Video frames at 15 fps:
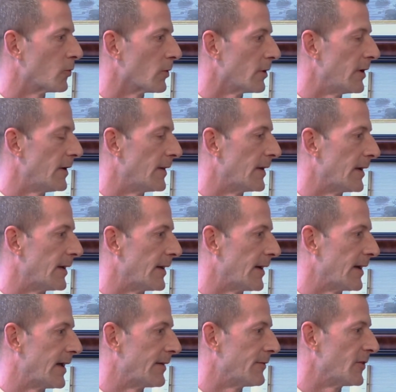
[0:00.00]
worry that
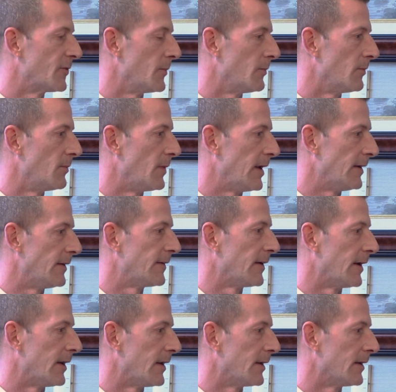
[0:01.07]
I have is
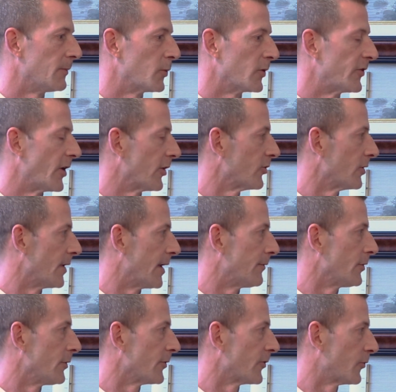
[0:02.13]
maintaining protection
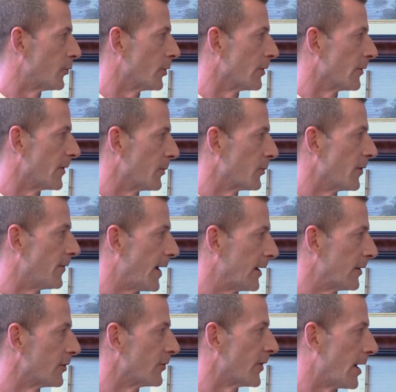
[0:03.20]
levels for the
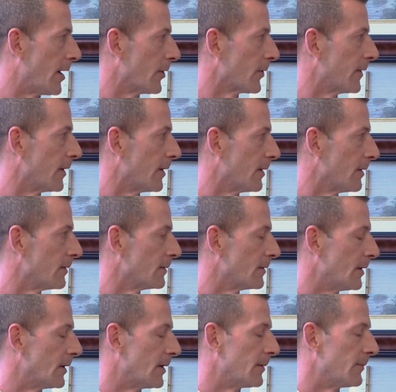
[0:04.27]
providers out there.
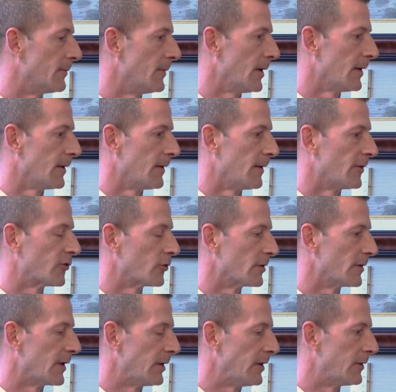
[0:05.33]

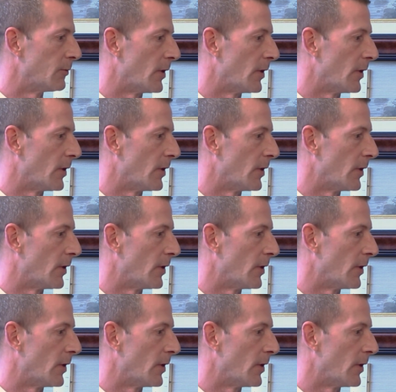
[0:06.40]
Certainly you